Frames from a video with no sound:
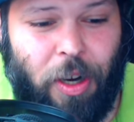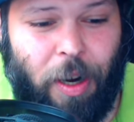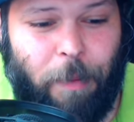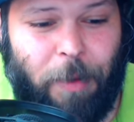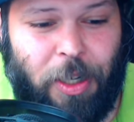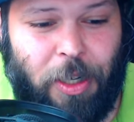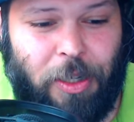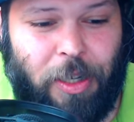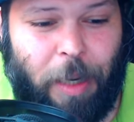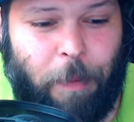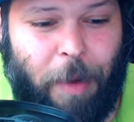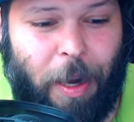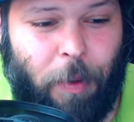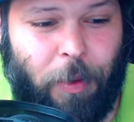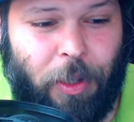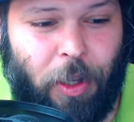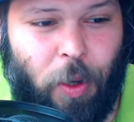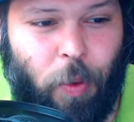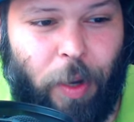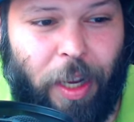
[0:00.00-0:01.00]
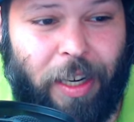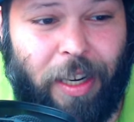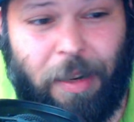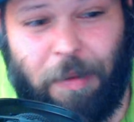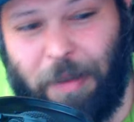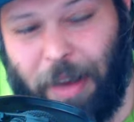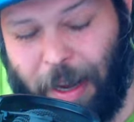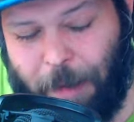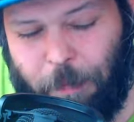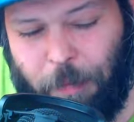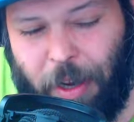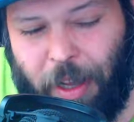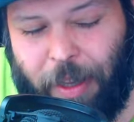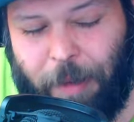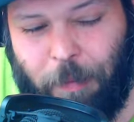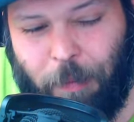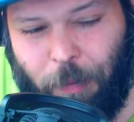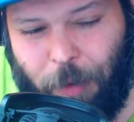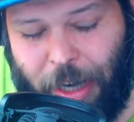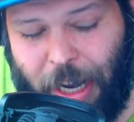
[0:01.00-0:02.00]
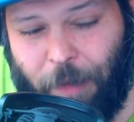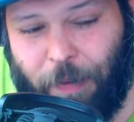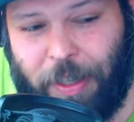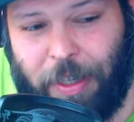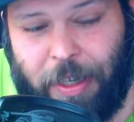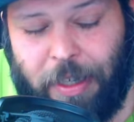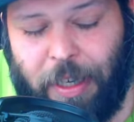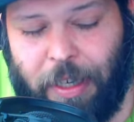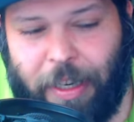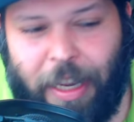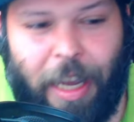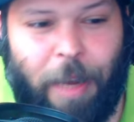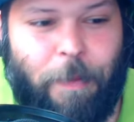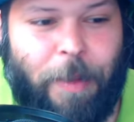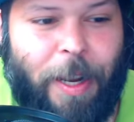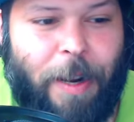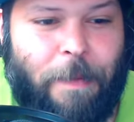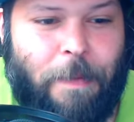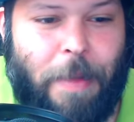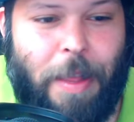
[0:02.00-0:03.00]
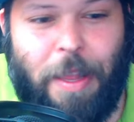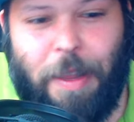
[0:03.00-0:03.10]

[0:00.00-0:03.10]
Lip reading: I would just take back with the queen, and I probably would have a decent game there.